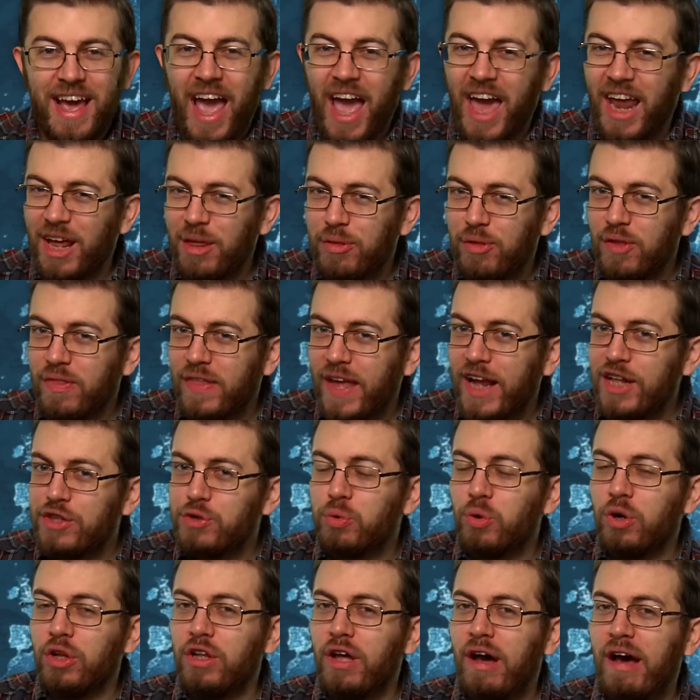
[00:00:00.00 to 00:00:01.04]
And I think that's
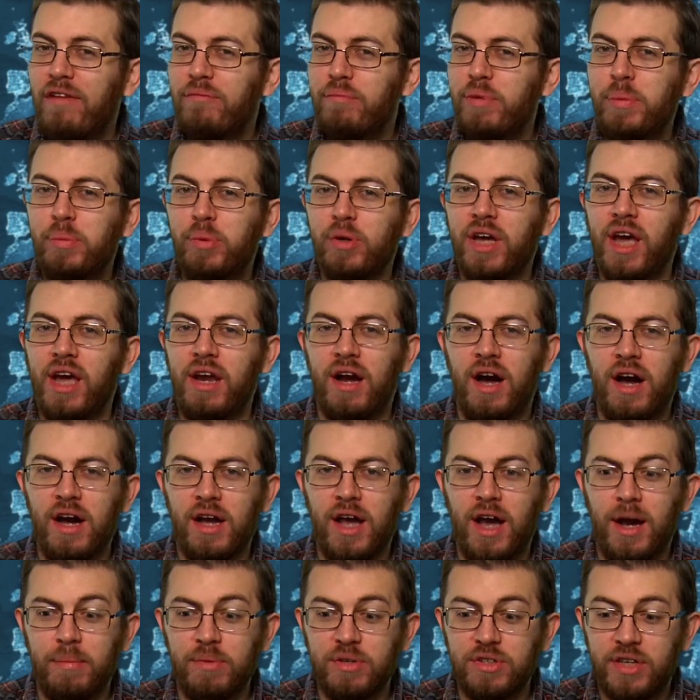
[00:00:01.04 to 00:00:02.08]
where a lot of people get
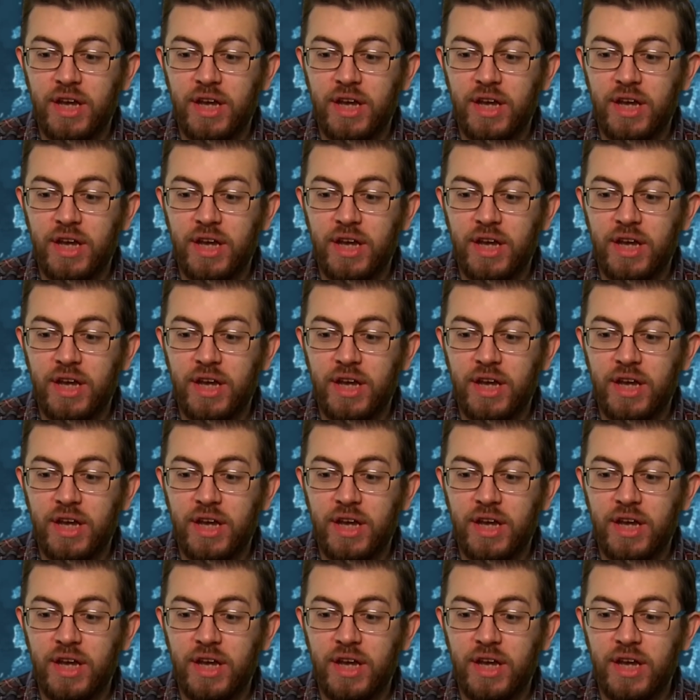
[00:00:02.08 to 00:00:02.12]
hung up,